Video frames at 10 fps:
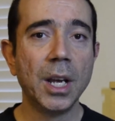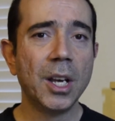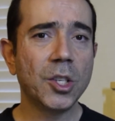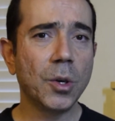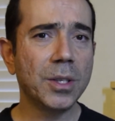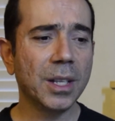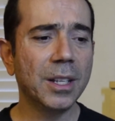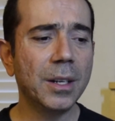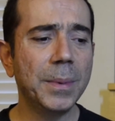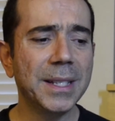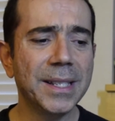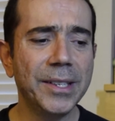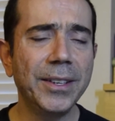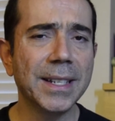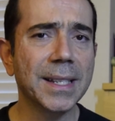So it's a little bit
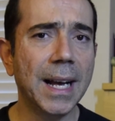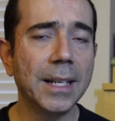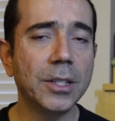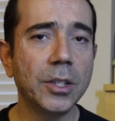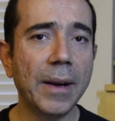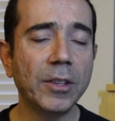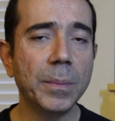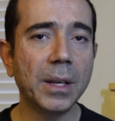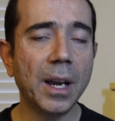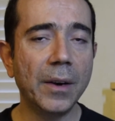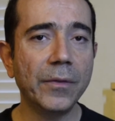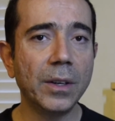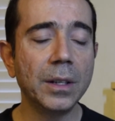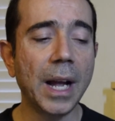serious, guys. You have to be careful.